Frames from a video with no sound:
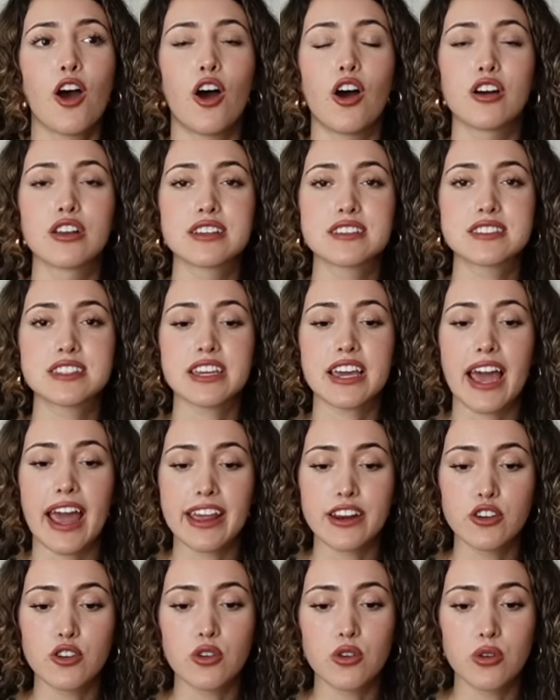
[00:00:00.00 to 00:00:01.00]
Honestly,
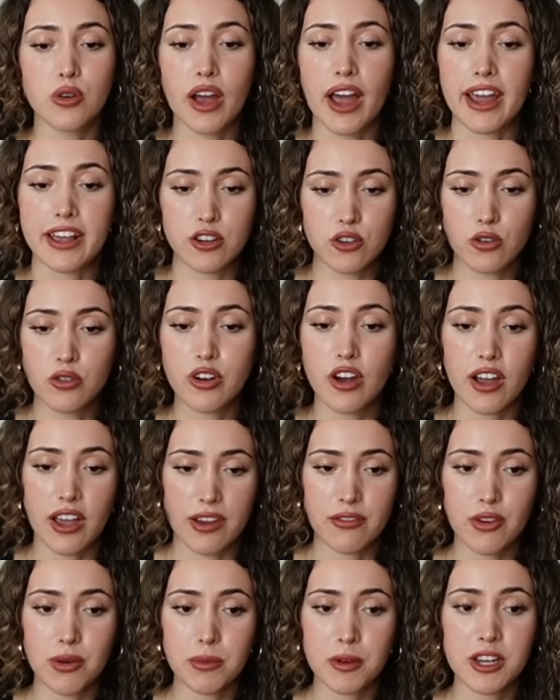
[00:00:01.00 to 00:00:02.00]
I know not
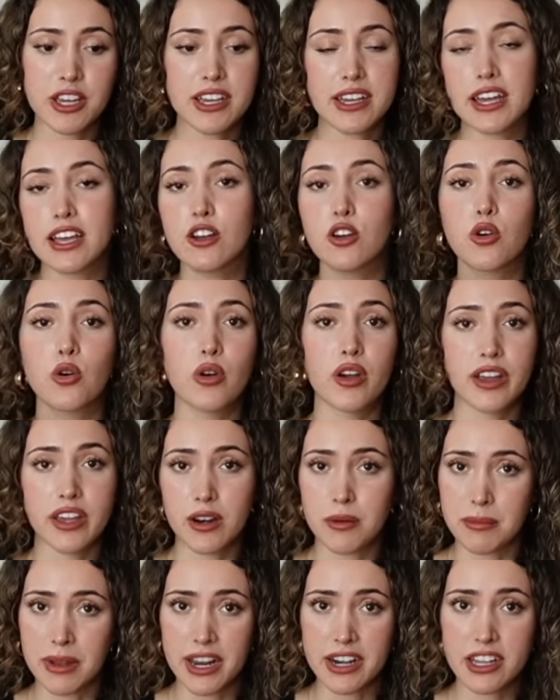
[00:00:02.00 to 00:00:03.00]
everybody can go and
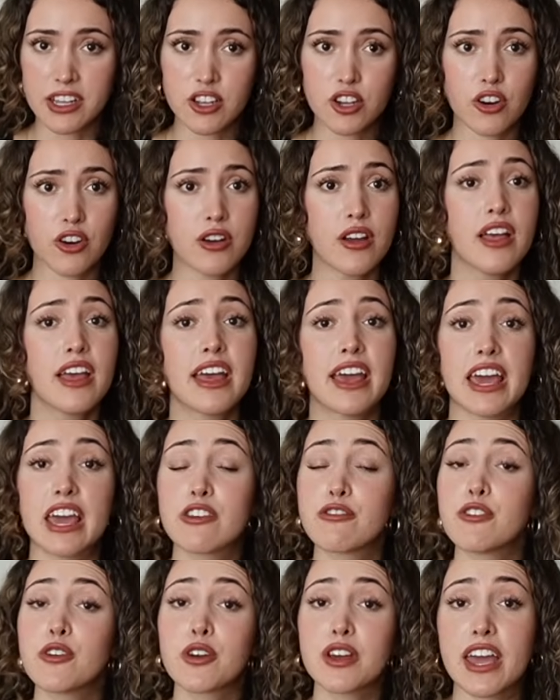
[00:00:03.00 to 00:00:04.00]
get a manicure.
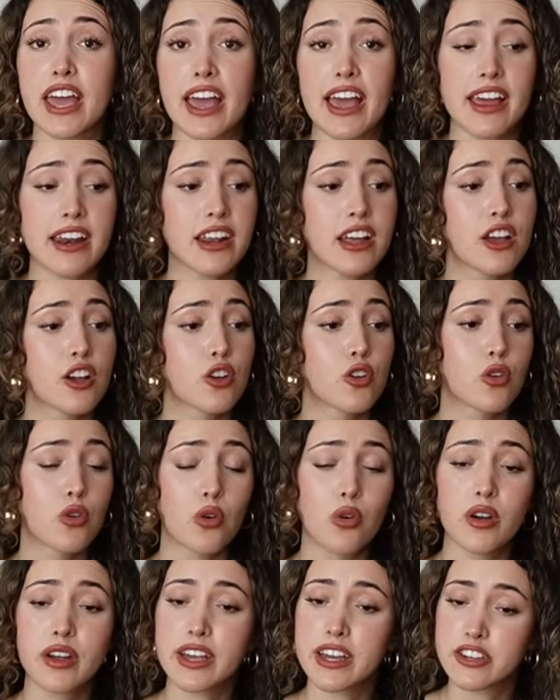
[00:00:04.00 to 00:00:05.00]
If you can,
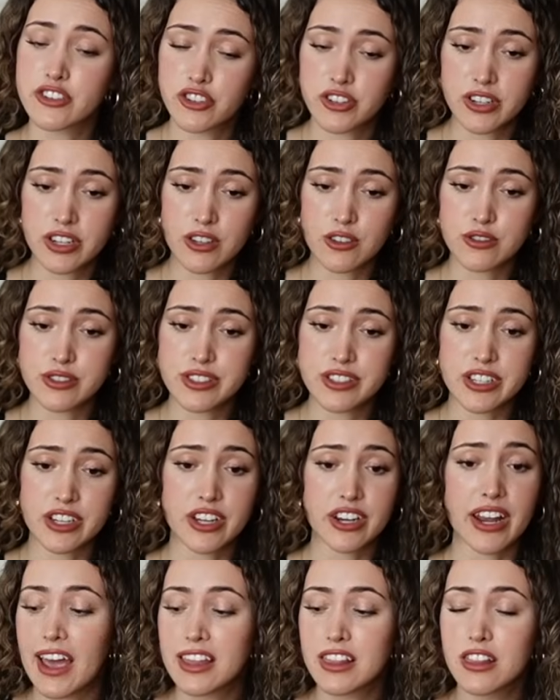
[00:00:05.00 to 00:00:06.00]
go and get your nails
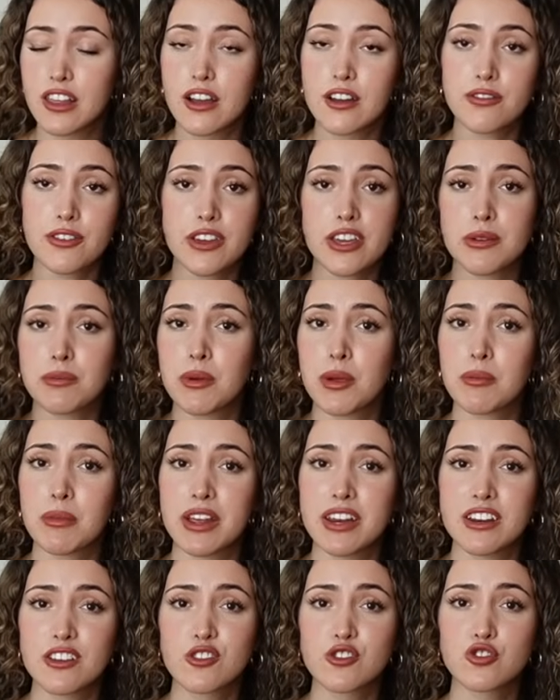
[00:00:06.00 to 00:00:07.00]
done. I love keeping
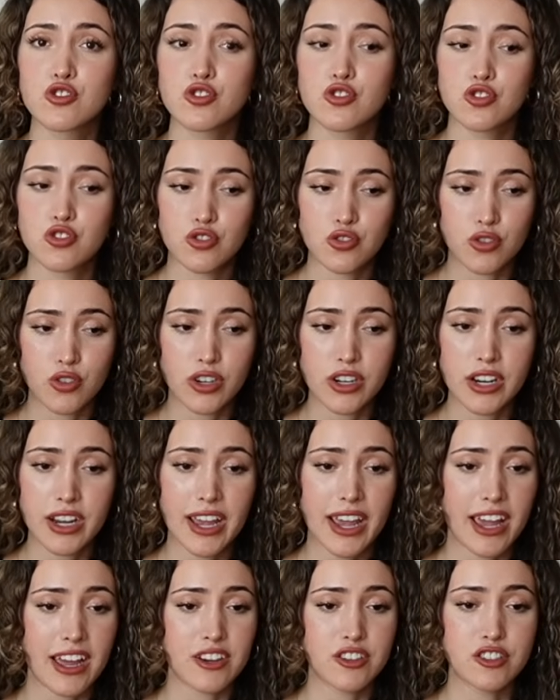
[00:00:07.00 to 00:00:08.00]
my nails short
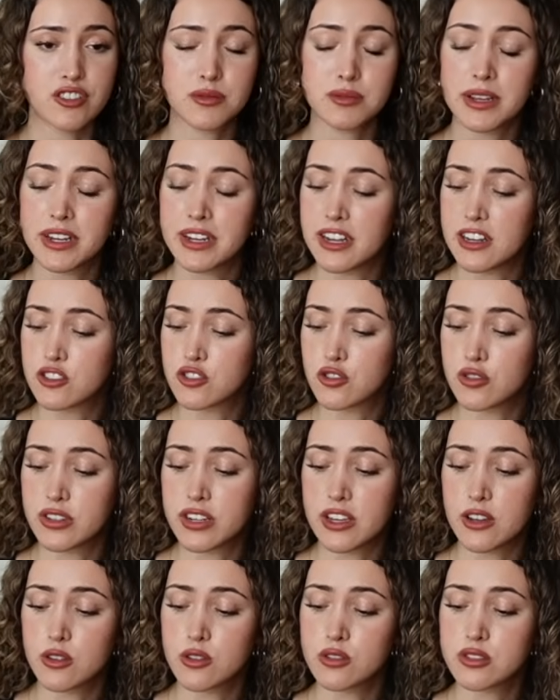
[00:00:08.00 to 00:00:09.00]
and just my natural
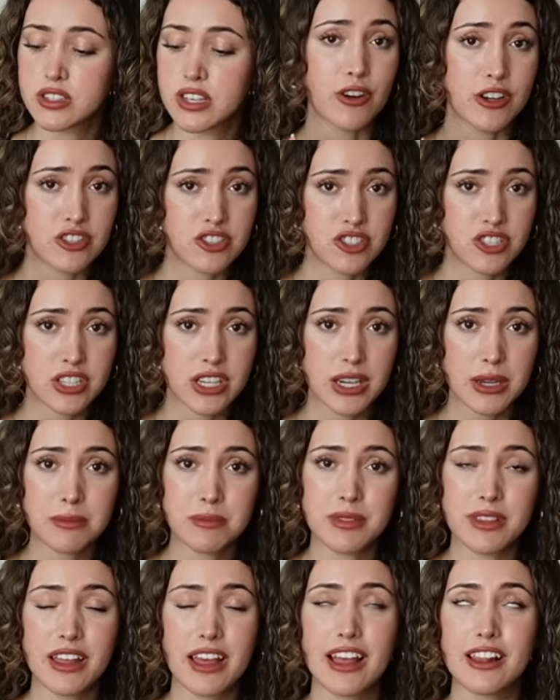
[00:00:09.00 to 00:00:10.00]
nails French
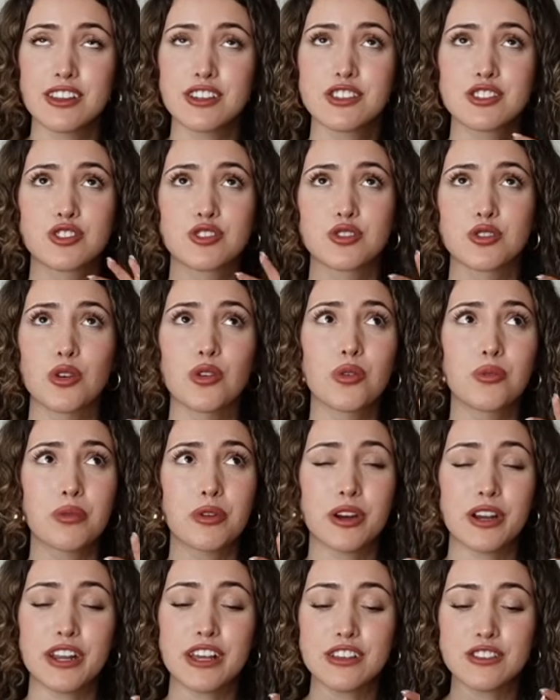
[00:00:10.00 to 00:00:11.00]
tip. That looks so
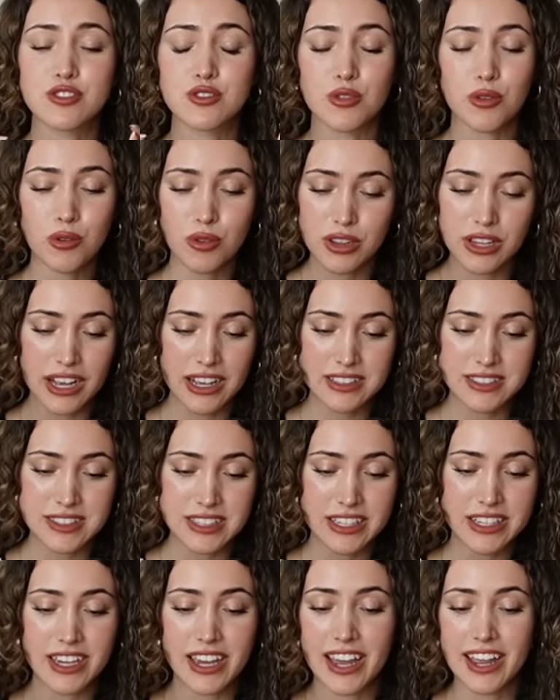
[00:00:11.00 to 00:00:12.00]
pretty, so
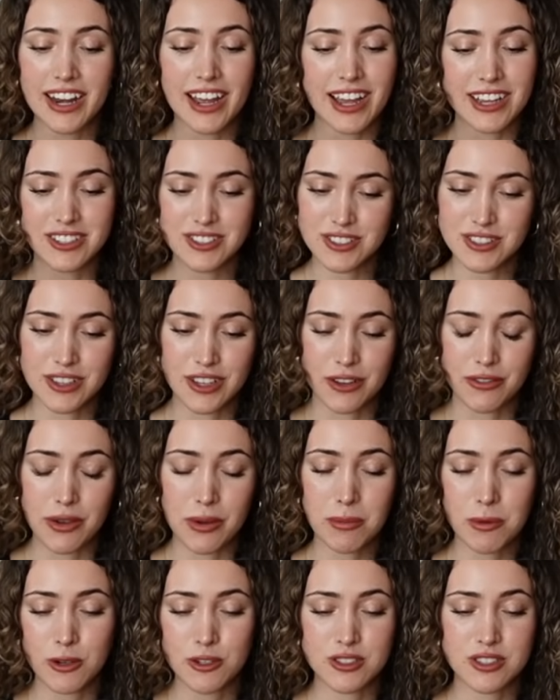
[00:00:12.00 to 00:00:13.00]
classy, and I just love
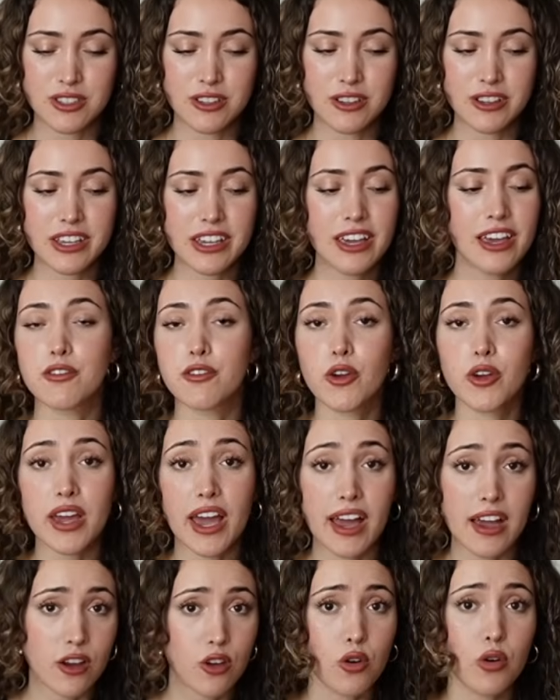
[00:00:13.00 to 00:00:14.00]
it personally. If you
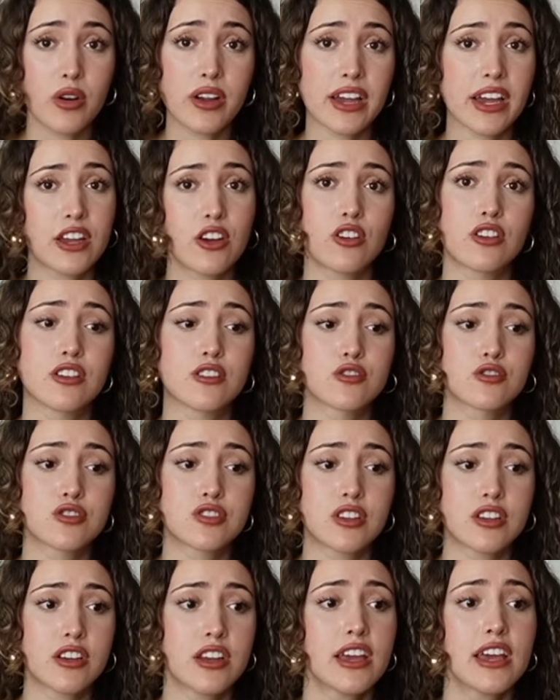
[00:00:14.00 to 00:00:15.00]
can't, go and get your nails
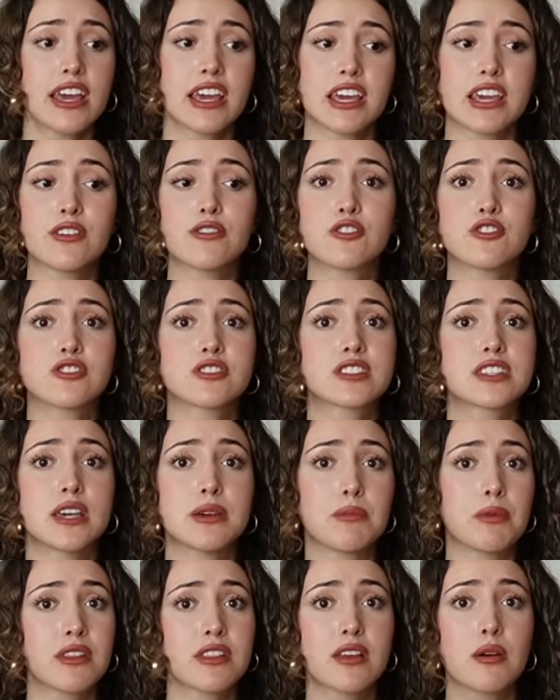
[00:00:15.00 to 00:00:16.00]
done. Even just
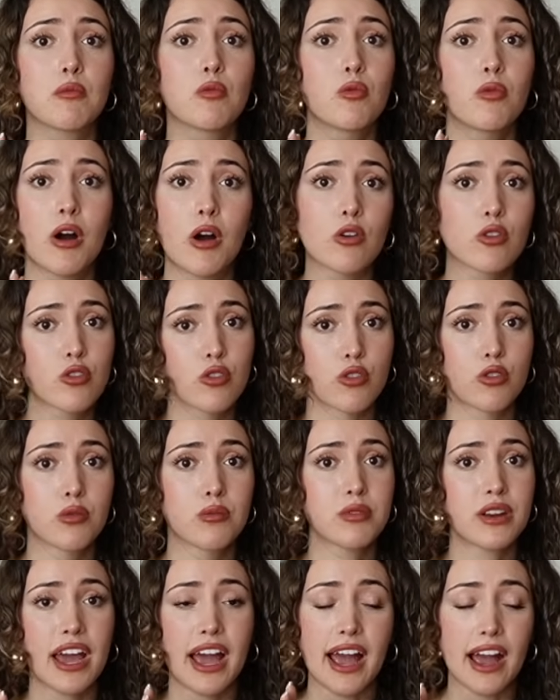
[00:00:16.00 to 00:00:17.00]
keeping them well
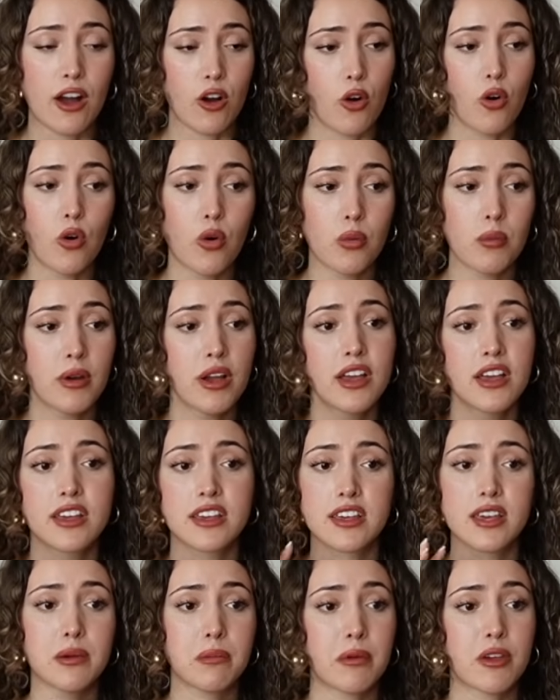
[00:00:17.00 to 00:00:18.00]
groomed at home,
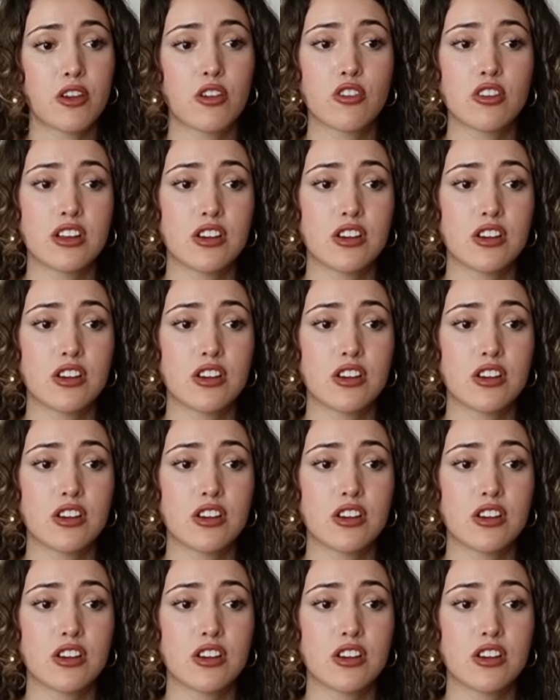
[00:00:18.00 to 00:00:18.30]
keeping your